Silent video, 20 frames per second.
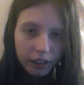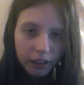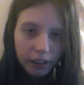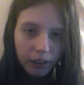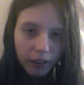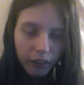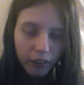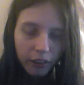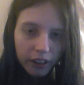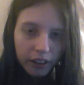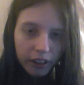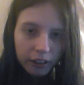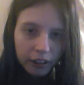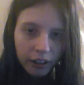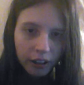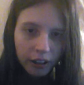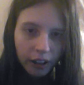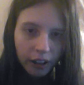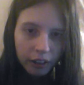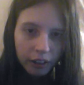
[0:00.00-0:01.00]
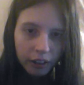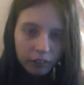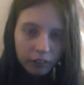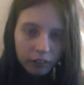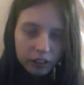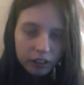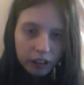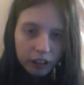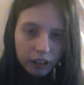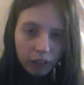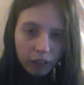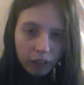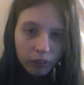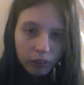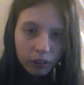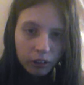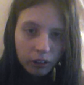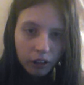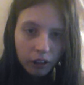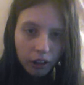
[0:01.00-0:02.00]
Then I
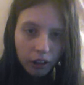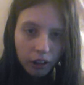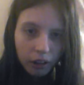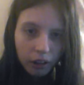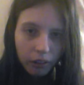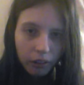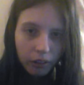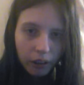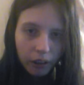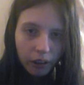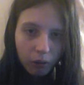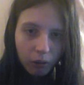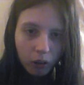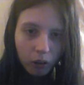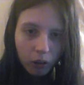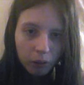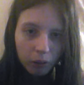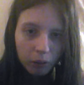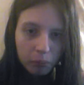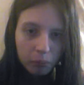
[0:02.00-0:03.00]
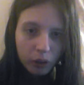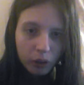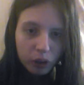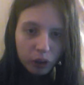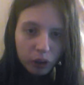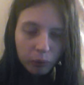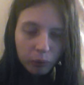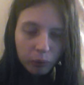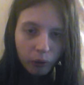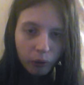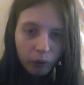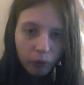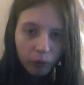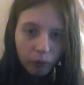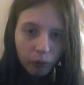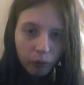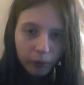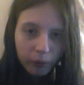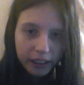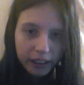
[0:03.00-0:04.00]
discovered there are multiple
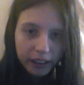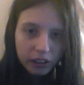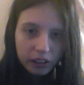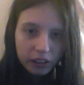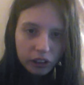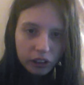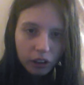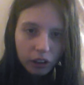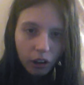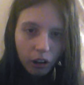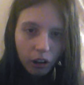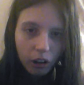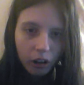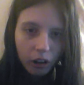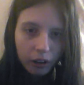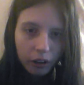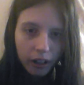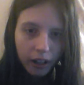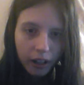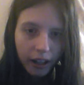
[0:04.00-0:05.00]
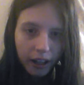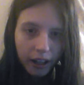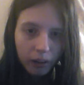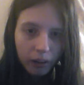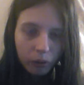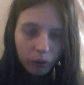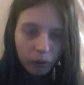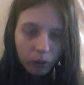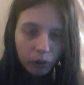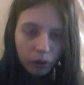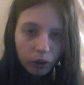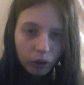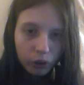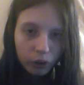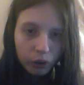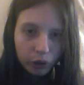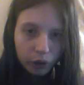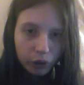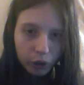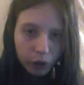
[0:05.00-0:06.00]
ways on how
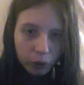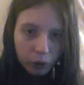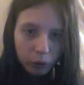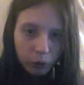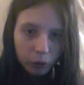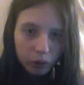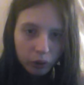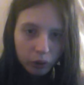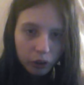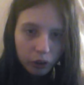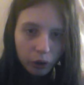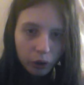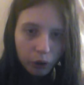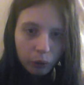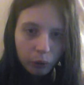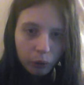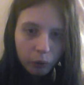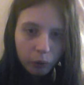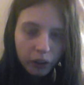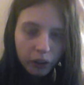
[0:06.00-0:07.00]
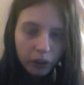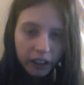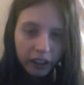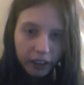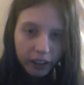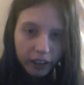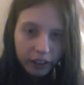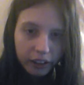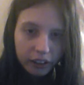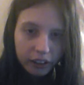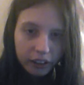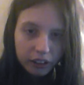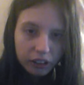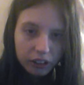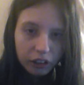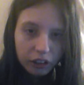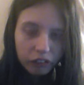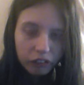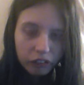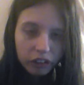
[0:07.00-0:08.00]
to do
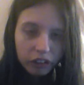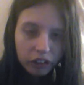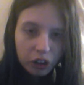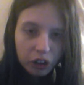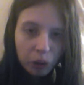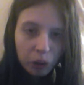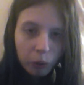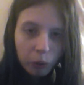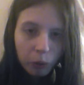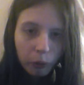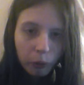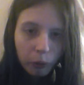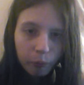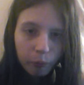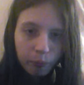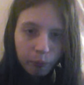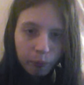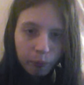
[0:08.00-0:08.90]
this ritual.